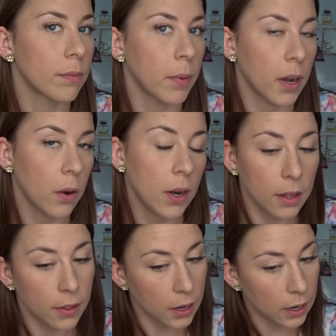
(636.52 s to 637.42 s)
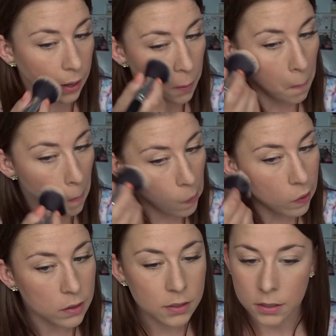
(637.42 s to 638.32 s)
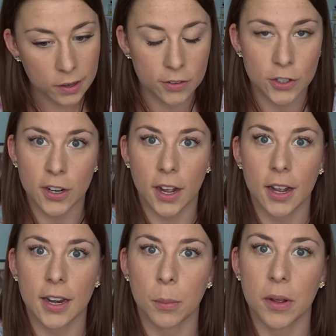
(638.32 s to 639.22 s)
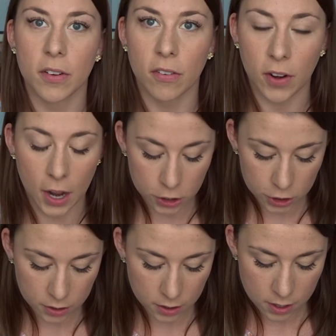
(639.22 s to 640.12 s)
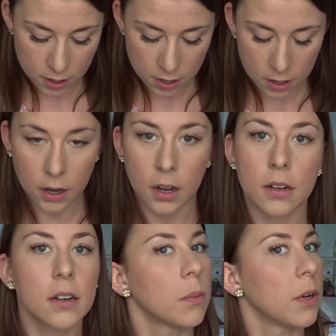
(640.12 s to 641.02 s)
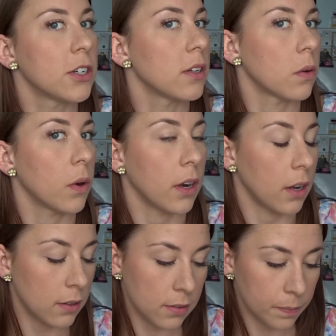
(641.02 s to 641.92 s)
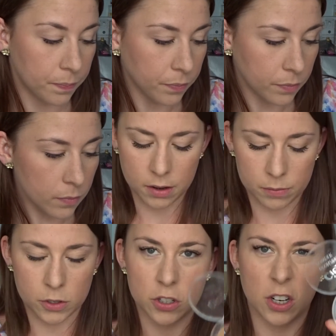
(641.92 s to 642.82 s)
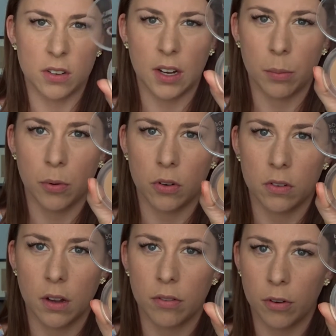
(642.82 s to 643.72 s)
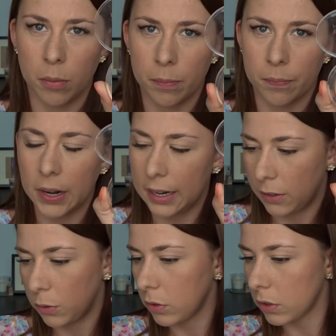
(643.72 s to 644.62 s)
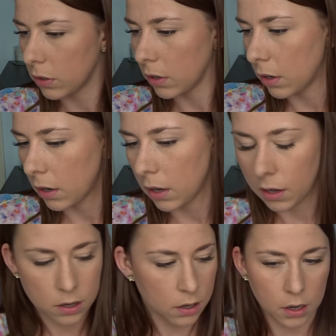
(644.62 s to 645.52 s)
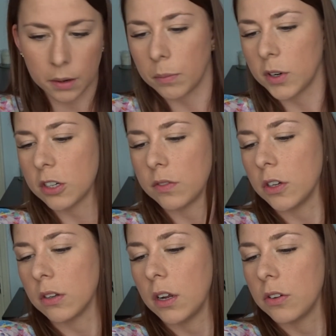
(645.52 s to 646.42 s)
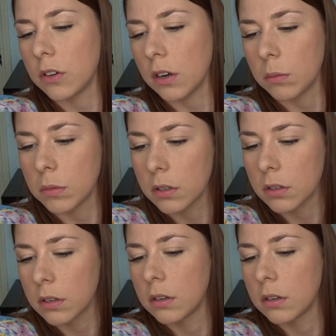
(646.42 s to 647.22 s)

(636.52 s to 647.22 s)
But I quite like the colour. Gives you like a little bit of a flush, which is quite nice. I'm just using a bronzer from Lidls, which I've used loads of times.